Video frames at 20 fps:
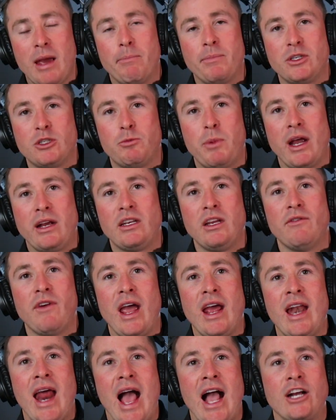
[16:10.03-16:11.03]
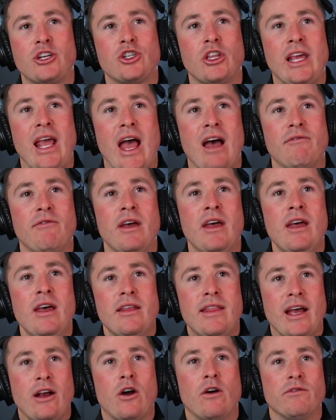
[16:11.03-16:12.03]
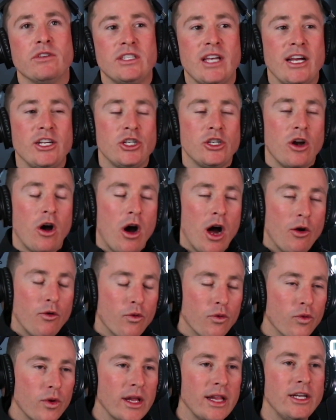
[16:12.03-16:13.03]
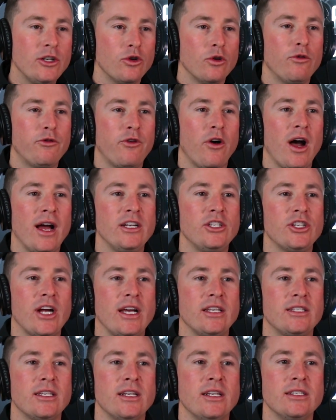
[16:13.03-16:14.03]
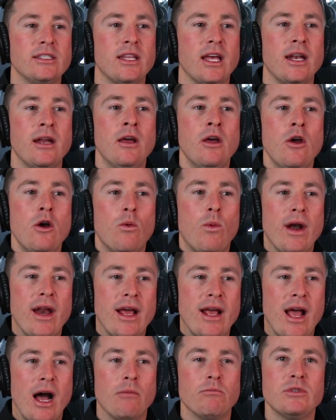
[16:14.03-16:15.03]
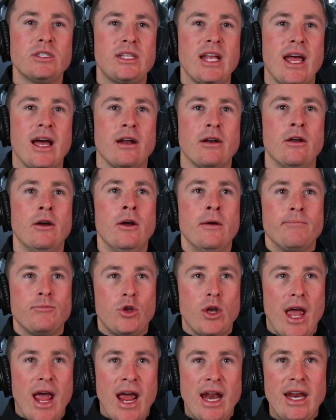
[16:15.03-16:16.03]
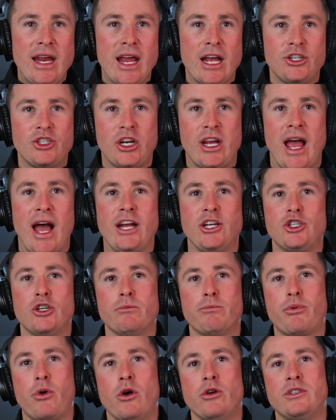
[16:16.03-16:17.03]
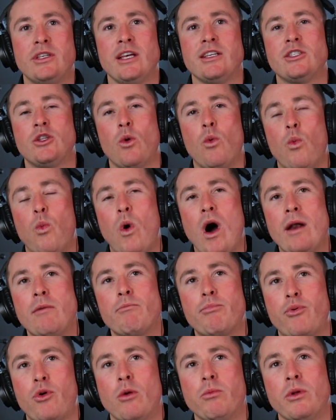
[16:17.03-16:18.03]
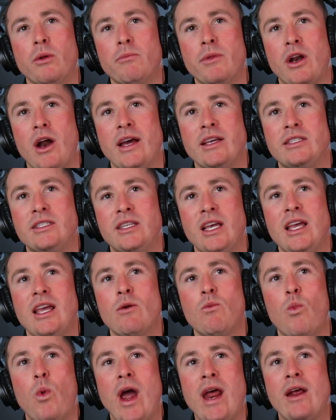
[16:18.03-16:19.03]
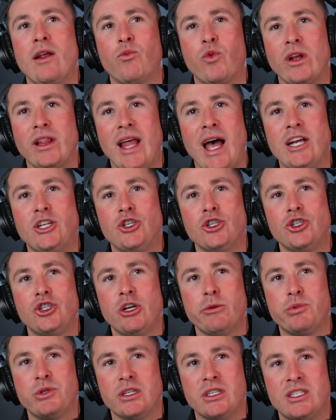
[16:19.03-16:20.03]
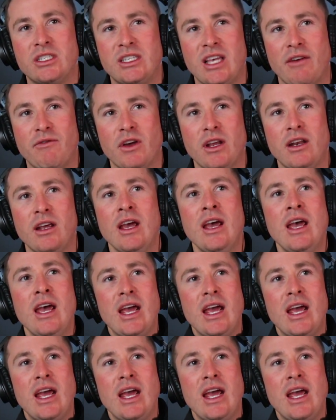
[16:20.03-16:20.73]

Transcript: their perspective and actually have that conversation. I really do find, Jason, is that when it comes down to any education process, the one problem that I see and where relationships are severed